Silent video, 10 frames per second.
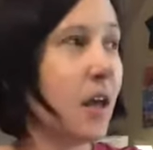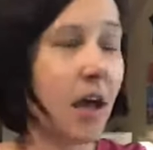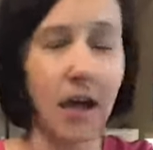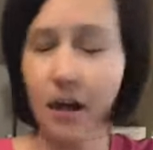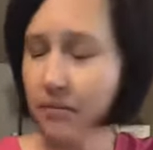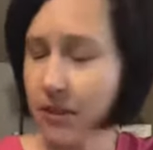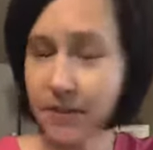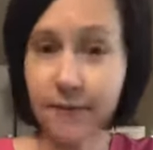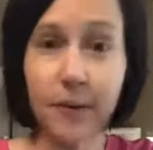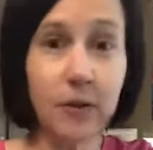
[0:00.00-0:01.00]
um,
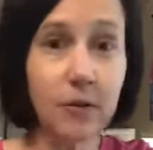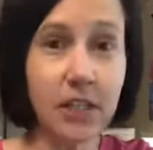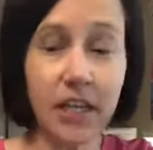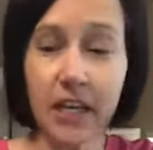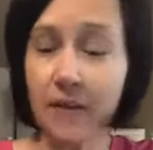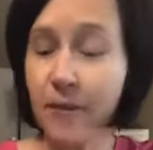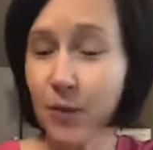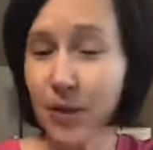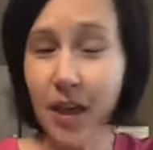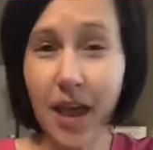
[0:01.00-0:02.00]
diffuse it if you
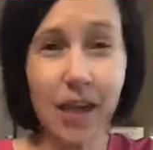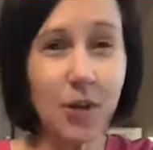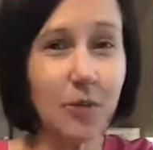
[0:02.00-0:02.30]
would like.